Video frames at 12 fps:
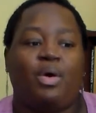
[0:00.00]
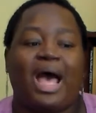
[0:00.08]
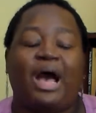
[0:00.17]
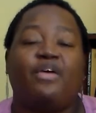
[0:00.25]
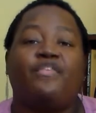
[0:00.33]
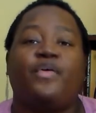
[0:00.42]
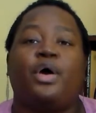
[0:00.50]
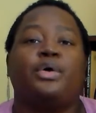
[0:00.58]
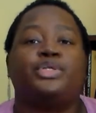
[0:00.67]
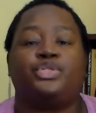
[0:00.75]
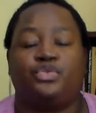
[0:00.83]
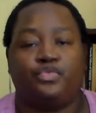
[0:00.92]
how far
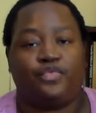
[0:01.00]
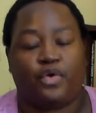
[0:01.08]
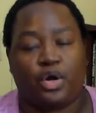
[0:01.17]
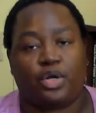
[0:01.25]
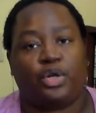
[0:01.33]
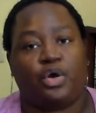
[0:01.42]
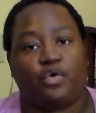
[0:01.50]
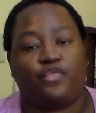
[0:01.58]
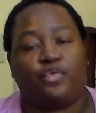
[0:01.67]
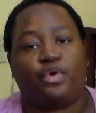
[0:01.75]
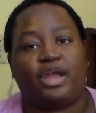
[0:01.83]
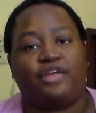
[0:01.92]
is too far to go
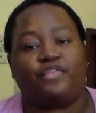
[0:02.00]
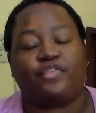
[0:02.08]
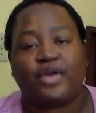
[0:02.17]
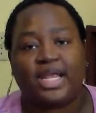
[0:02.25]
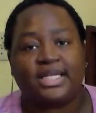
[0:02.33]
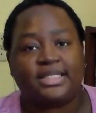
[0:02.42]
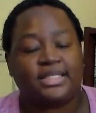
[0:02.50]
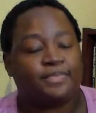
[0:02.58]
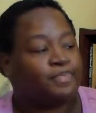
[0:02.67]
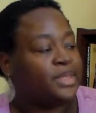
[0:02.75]
for a friend.